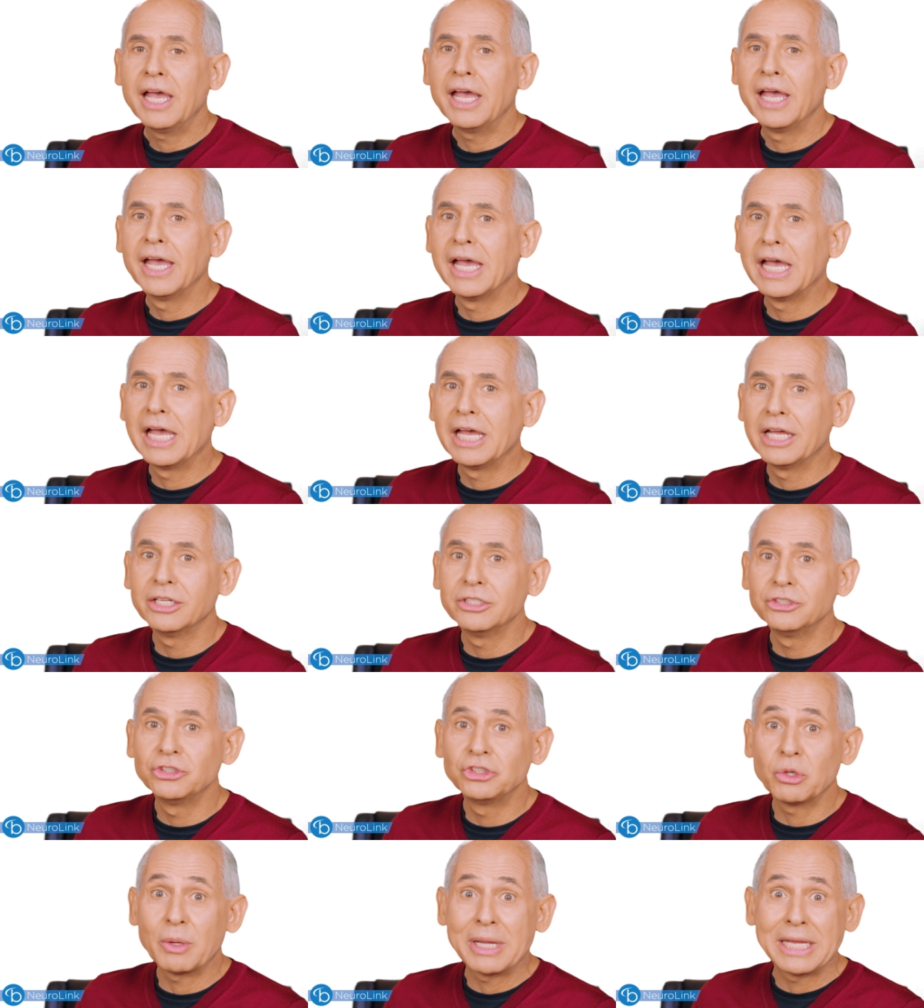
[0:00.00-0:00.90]

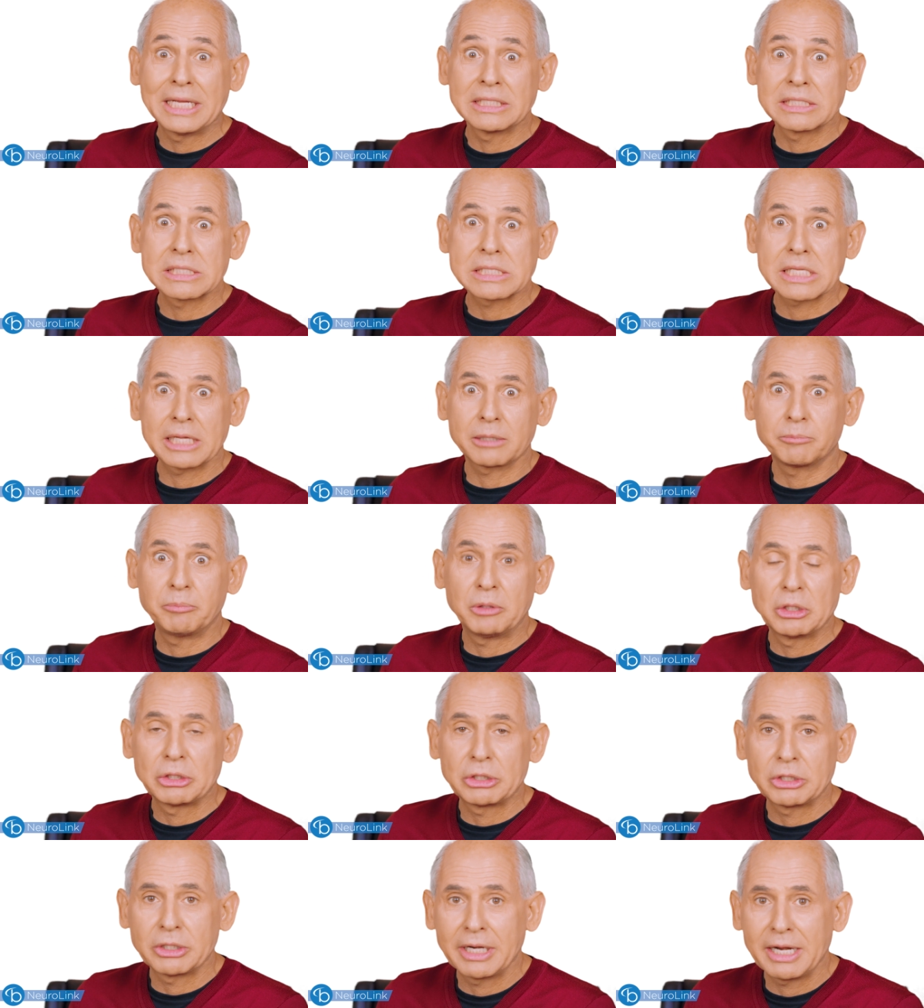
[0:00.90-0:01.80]
And Joanne's like
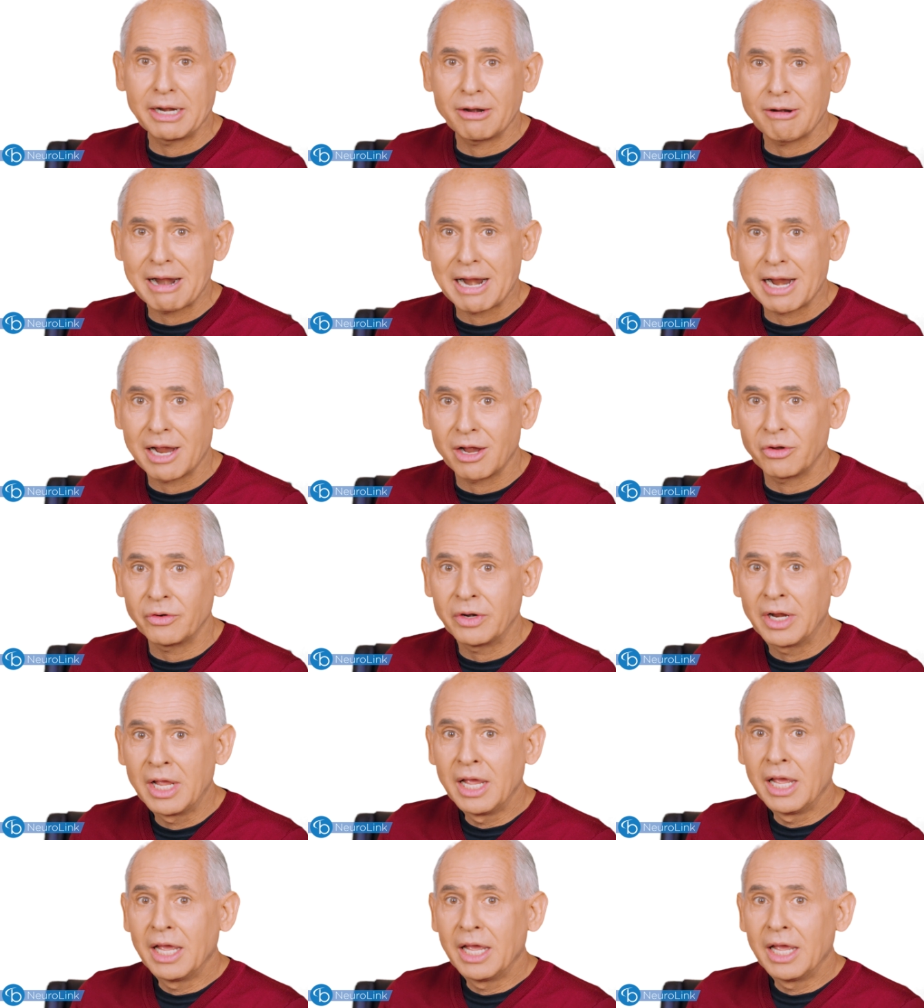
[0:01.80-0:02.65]
pulling her hair out